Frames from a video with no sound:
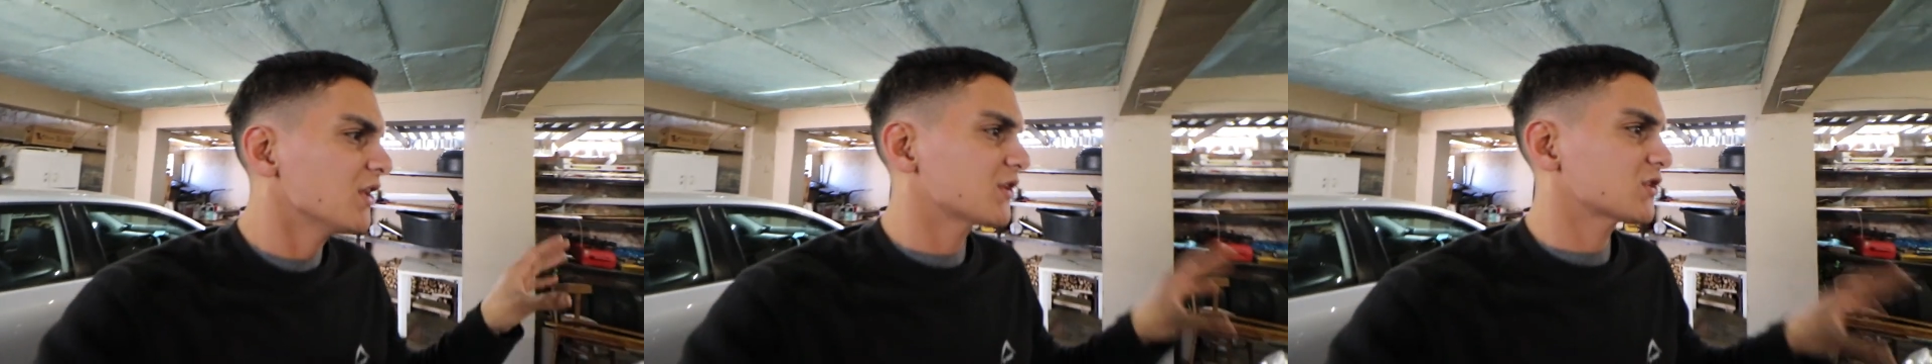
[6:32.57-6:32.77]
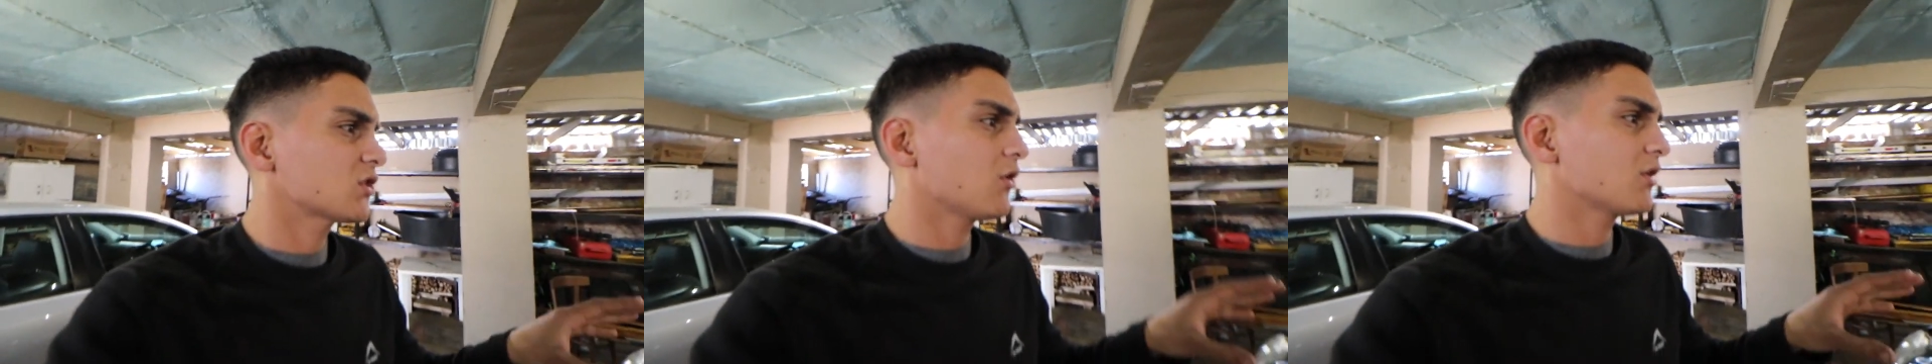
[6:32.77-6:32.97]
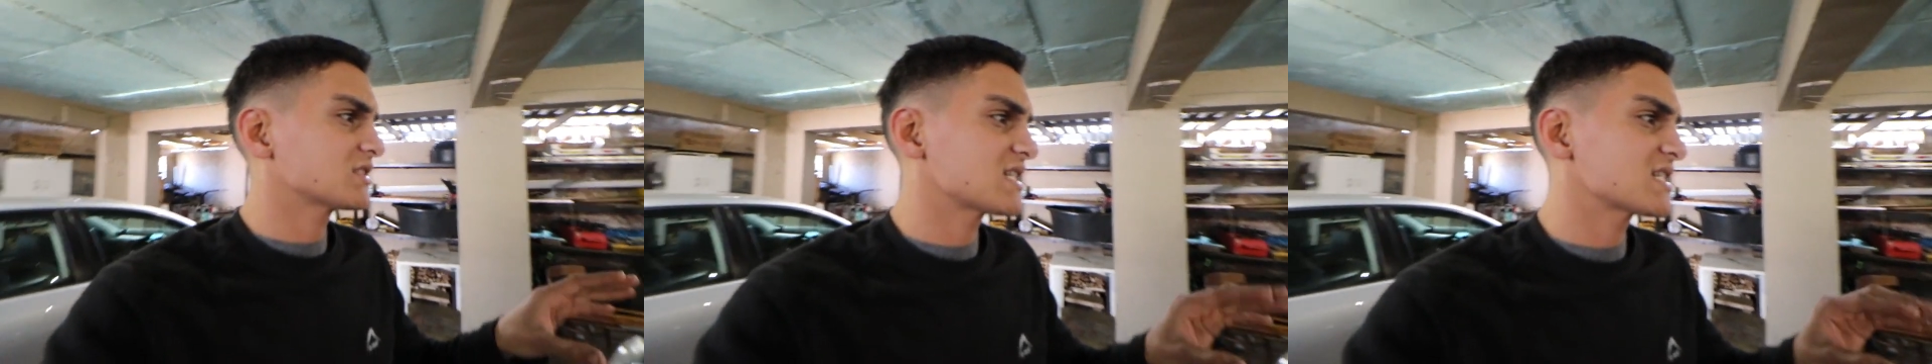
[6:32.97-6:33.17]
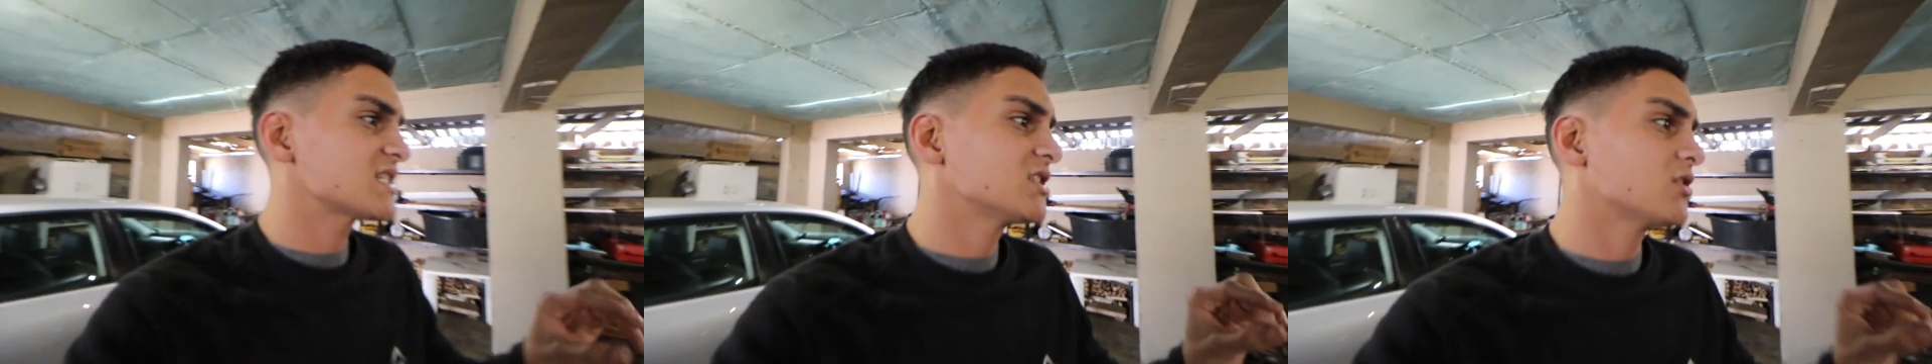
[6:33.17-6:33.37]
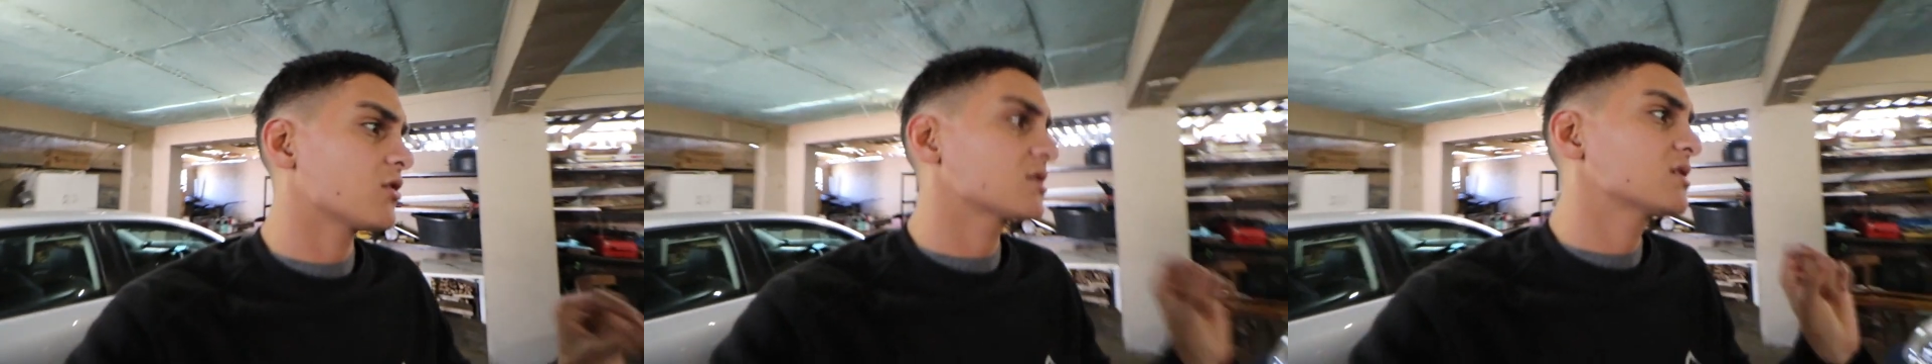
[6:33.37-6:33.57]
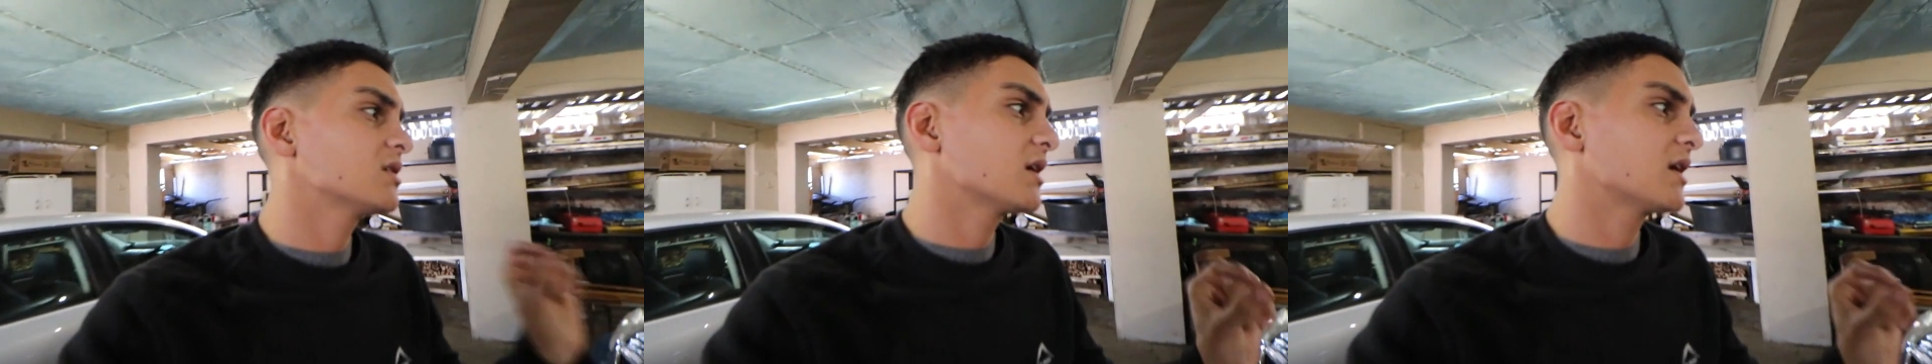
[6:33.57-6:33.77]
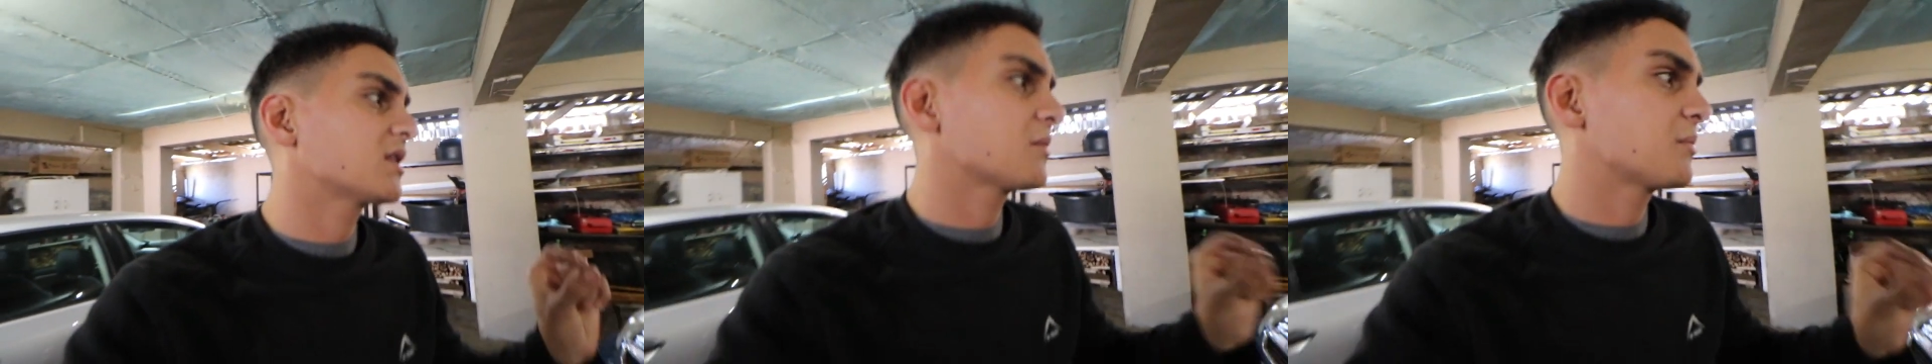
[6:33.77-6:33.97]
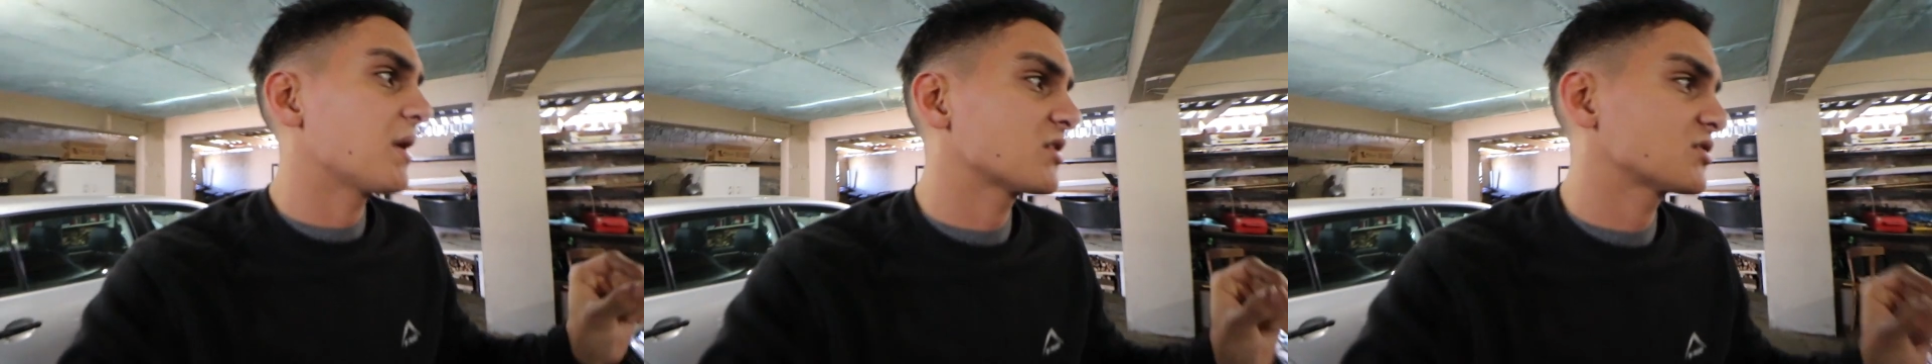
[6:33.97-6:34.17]
this car is actually knocking at
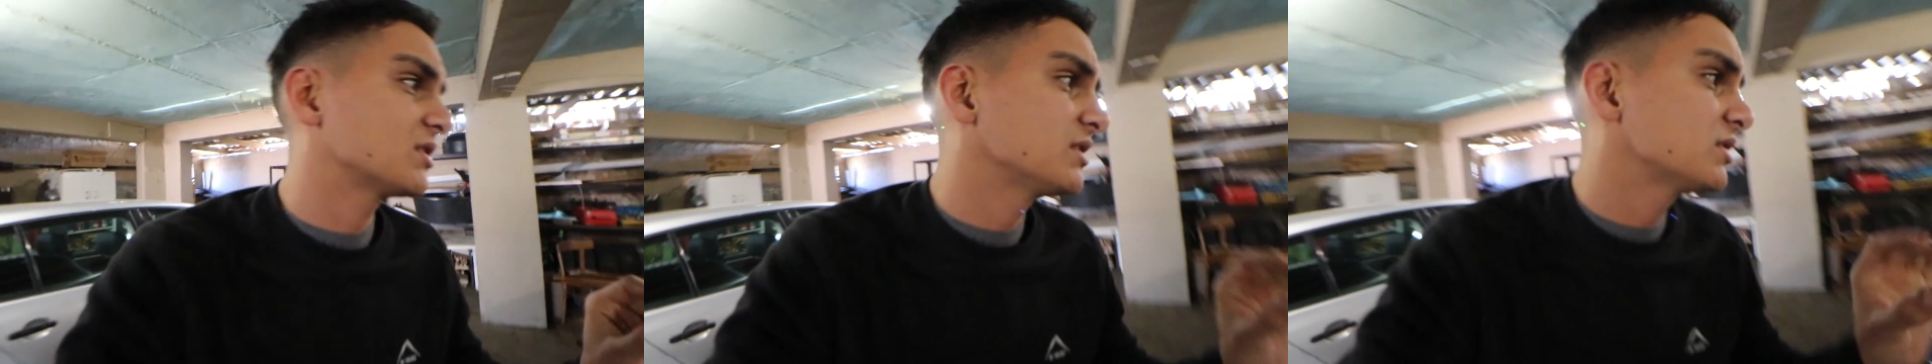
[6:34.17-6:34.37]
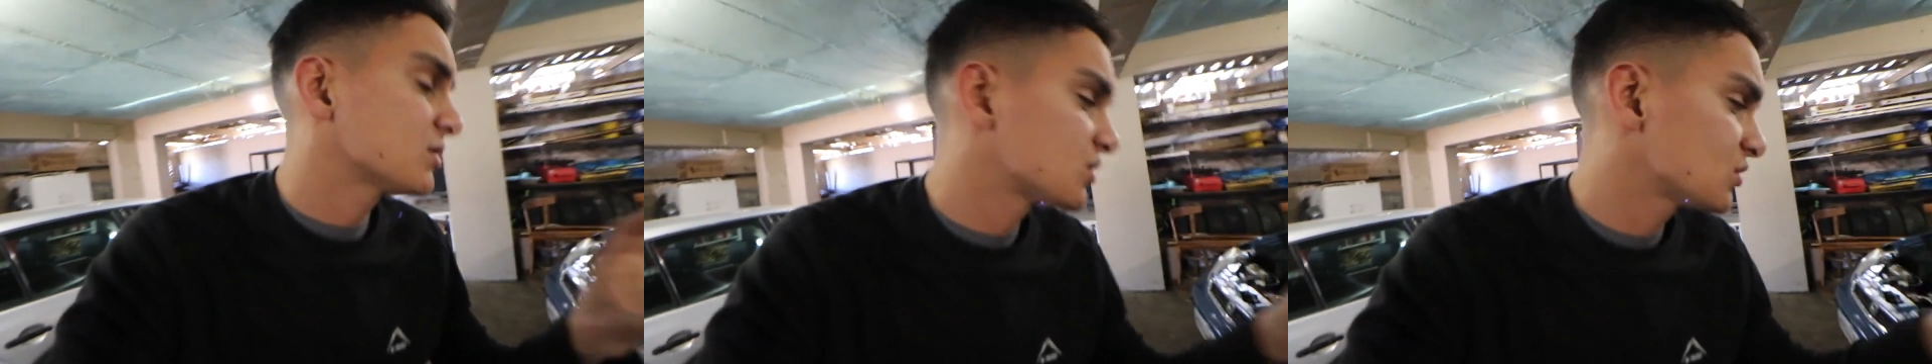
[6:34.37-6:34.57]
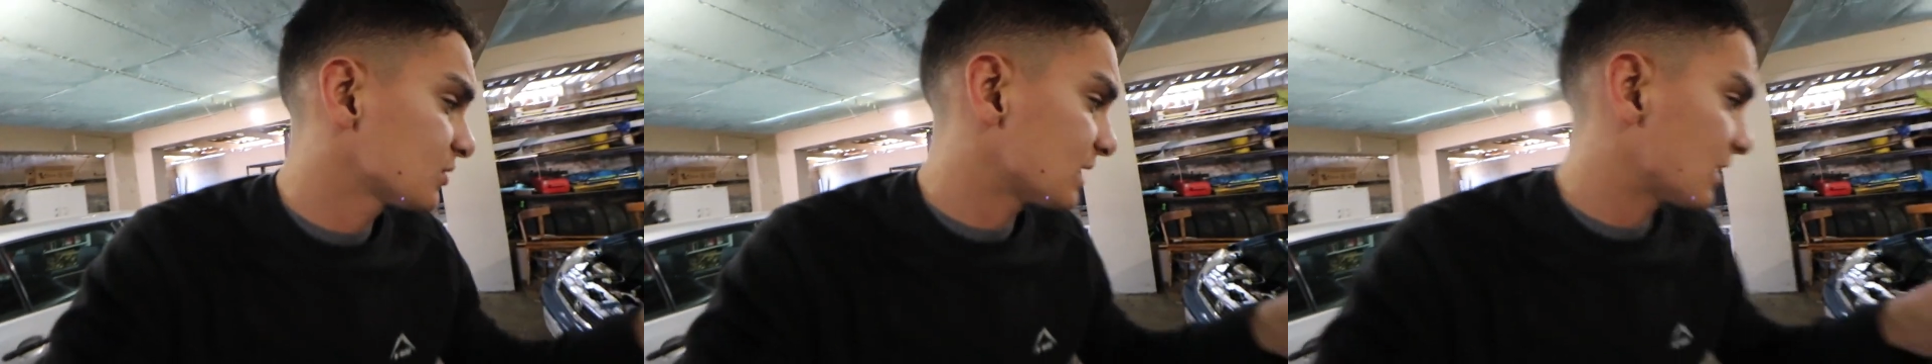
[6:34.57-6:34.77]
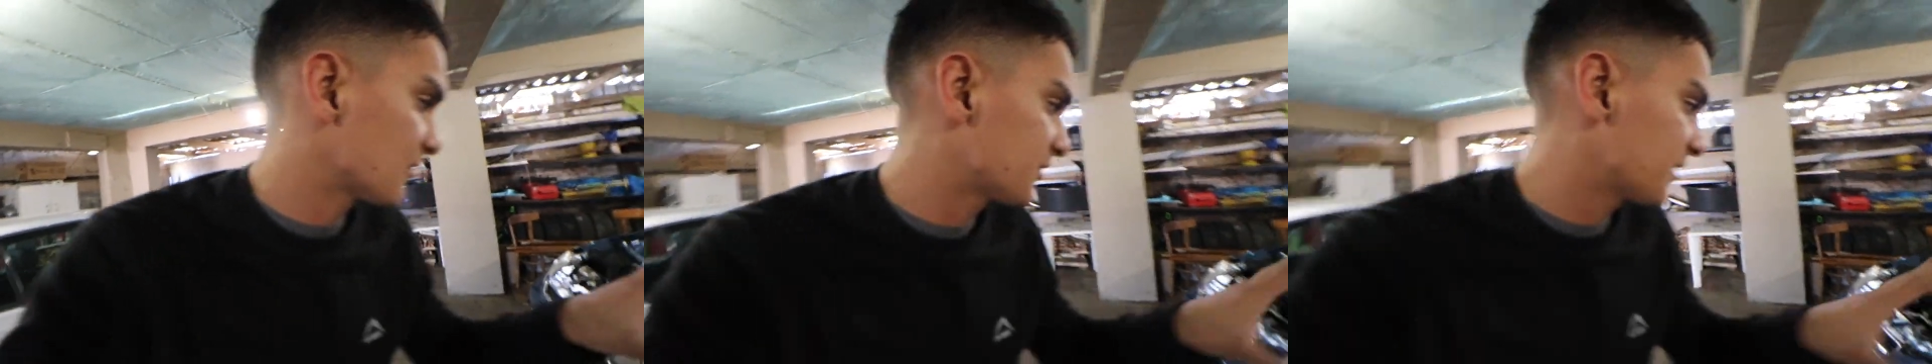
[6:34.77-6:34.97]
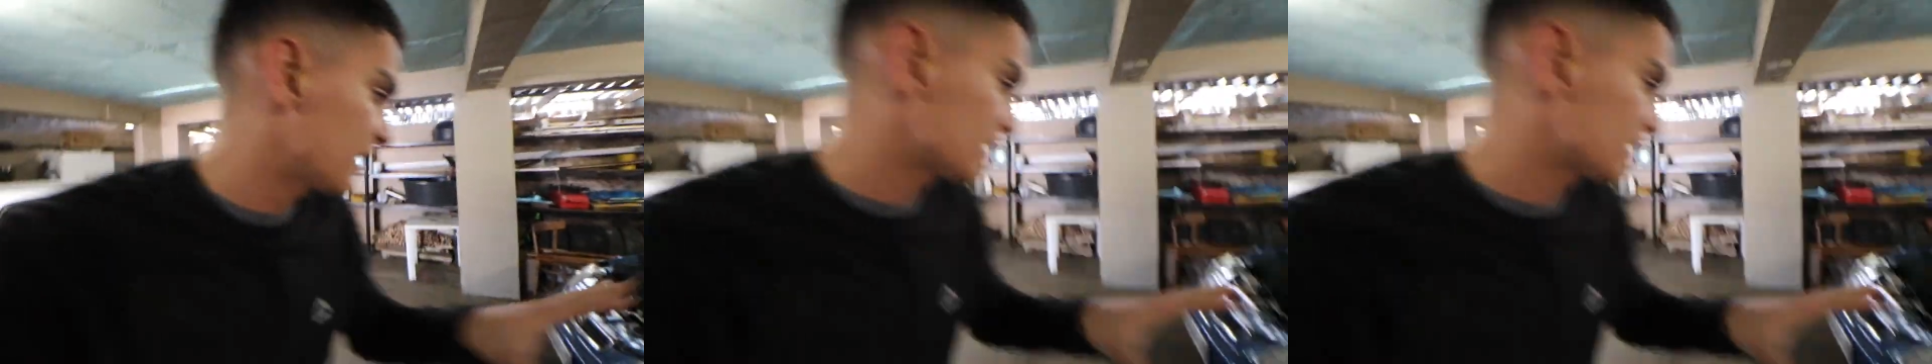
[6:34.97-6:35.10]
the back so I need to sort out